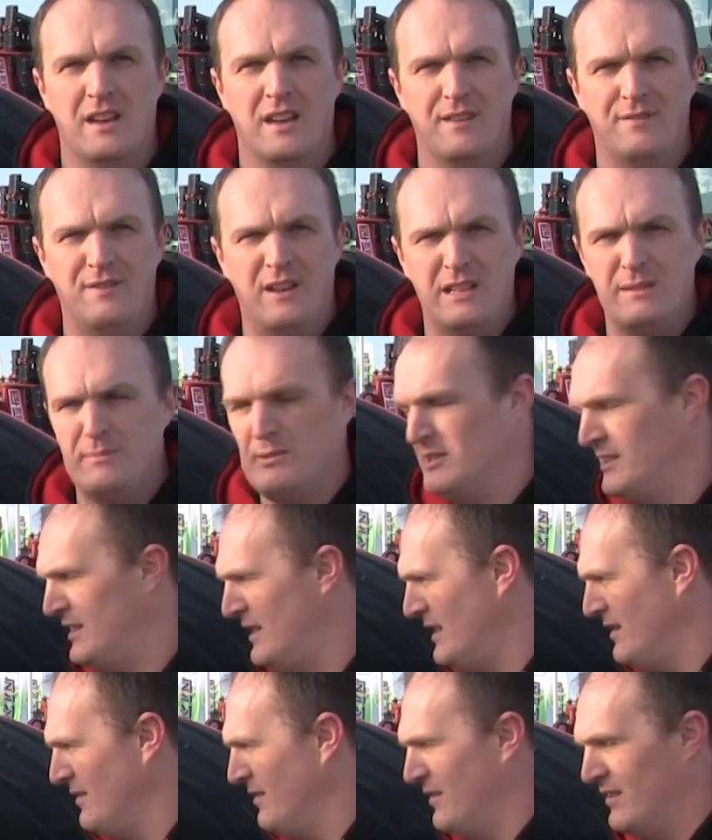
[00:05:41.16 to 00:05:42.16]
Available
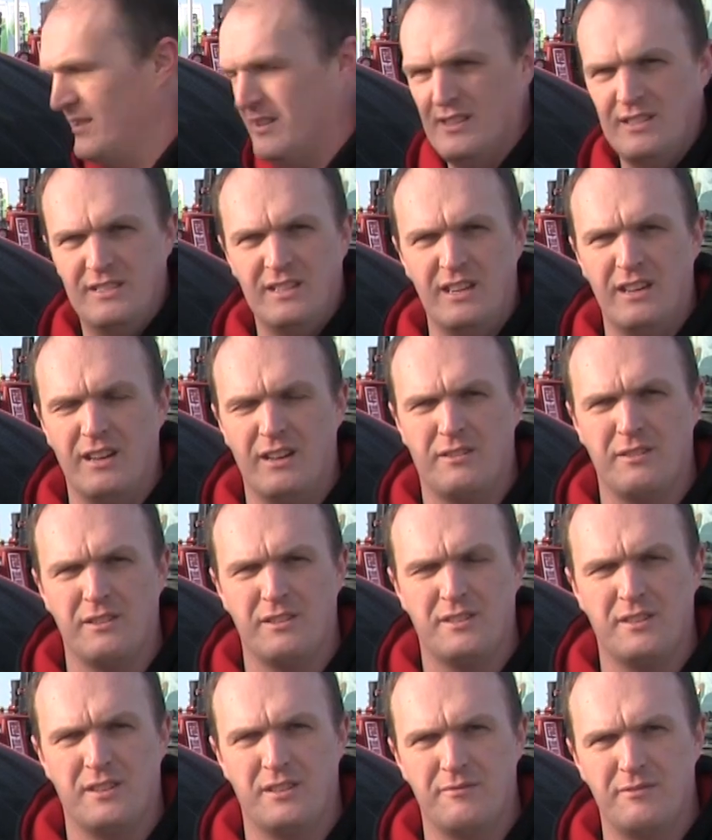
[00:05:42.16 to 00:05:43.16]
now, the Zetterberg
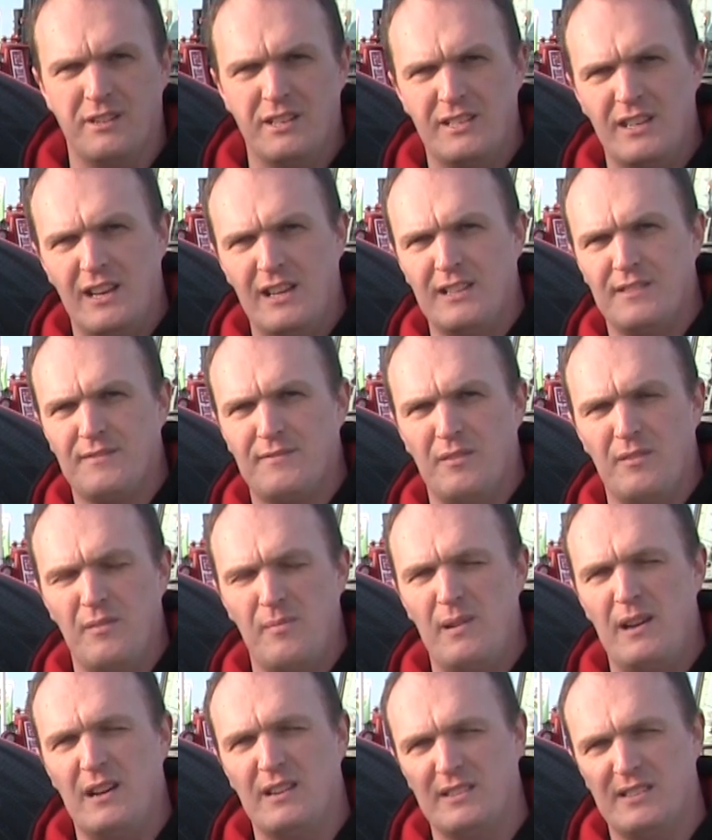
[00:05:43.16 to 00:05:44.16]
Crystal retails from
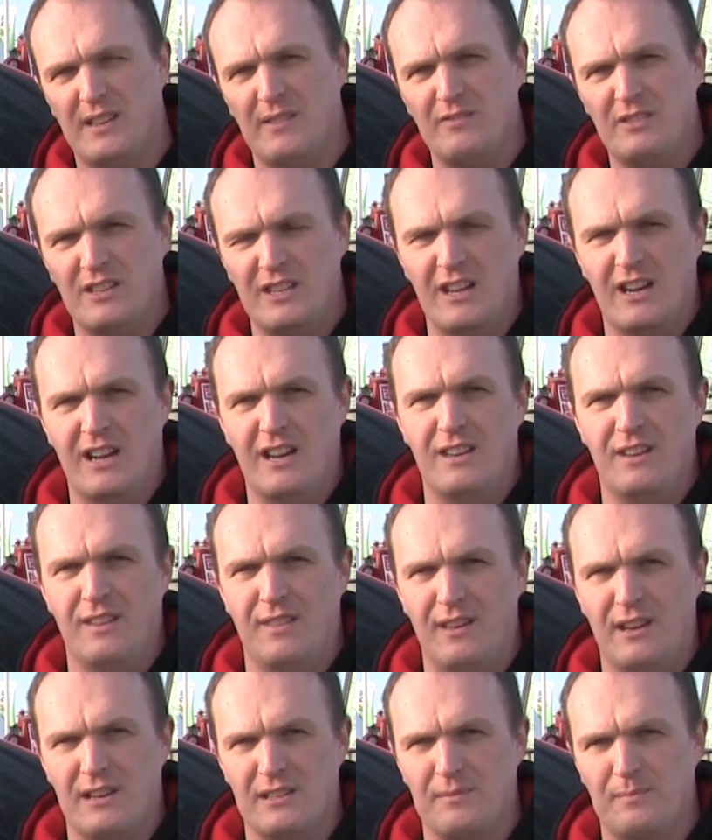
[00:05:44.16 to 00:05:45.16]
about
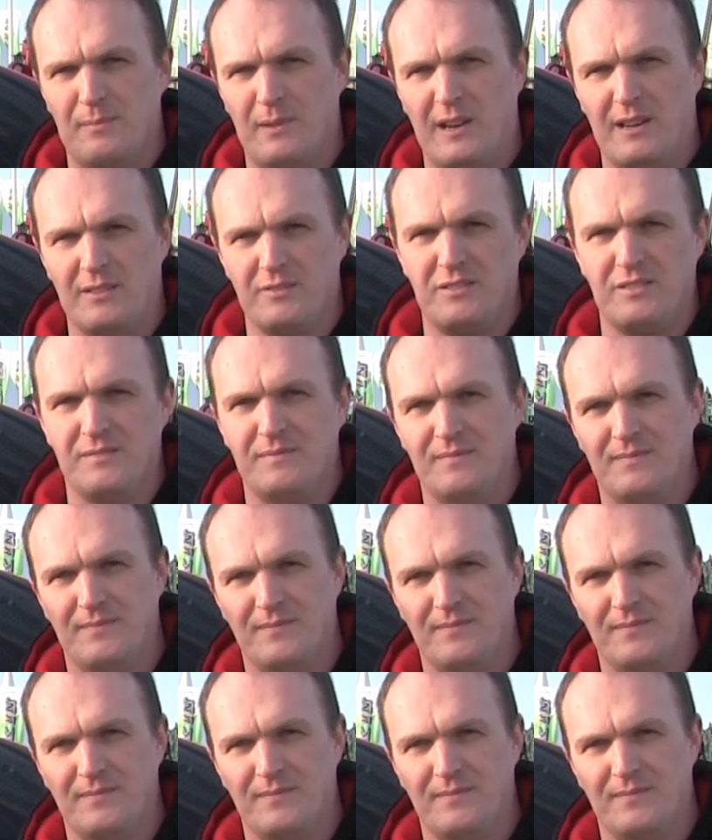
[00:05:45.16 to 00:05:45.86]
£79,000.